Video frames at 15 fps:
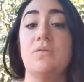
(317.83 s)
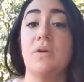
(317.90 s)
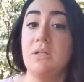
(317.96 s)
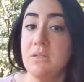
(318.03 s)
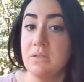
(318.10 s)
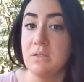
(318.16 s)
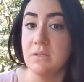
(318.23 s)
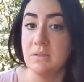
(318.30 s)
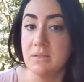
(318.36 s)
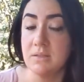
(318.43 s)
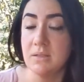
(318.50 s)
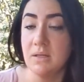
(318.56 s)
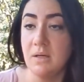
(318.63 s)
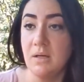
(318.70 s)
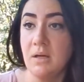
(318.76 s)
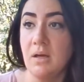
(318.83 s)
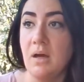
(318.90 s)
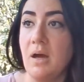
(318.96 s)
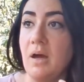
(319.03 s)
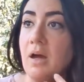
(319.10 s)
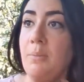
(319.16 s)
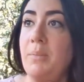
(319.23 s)
For instance,
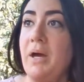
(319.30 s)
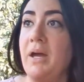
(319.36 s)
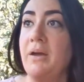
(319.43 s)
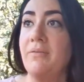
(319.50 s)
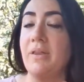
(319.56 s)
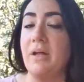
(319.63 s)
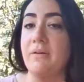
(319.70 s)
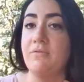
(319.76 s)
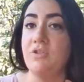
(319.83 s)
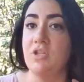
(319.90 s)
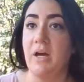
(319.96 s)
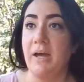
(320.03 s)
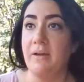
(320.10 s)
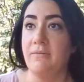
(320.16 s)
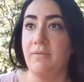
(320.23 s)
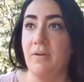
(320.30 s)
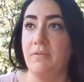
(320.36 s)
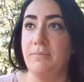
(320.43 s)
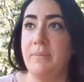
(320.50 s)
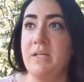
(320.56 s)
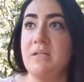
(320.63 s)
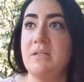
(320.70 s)
I have a lot of GI
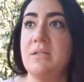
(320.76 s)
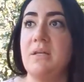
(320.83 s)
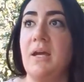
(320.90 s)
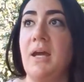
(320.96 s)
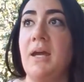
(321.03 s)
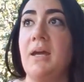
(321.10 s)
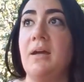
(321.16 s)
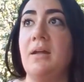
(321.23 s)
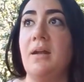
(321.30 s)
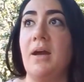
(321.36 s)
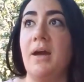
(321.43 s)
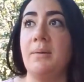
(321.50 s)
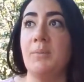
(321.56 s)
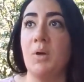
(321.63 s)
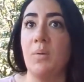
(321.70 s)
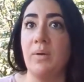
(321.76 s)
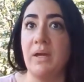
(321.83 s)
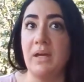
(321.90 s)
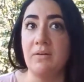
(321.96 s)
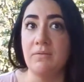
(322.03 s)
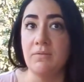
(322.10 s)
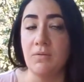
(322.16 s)
involvement and I'm going
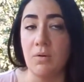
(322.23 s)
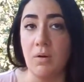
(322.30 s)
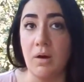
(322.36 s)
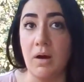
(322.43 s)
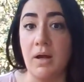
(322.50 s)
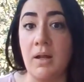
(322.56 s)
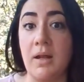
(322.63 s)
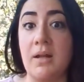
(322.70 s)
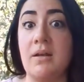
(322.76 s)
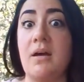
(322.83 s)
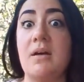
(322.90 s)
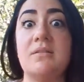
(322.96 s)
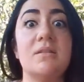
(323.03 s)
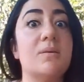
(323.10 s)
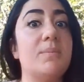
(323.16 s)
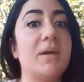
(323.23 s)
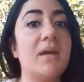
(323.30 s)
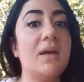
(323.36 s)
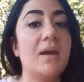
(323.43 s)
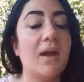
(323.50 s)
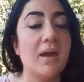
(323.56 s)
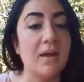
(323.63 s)
in for an
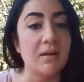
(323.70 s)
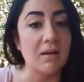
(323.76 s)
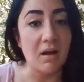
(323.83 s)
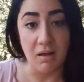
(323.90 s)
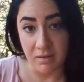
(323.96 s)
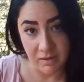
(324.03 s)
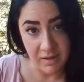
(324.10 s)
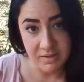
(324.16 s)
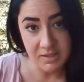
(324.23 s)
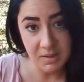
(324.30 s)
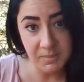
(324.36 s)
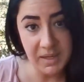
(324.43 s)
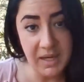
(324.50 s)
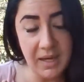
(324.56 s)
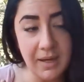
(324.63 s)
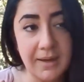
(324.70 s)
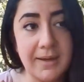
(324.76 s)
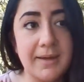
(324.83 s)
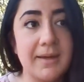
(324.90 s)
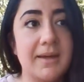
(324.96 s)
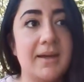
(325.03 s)
endoscopy and a colonoscopy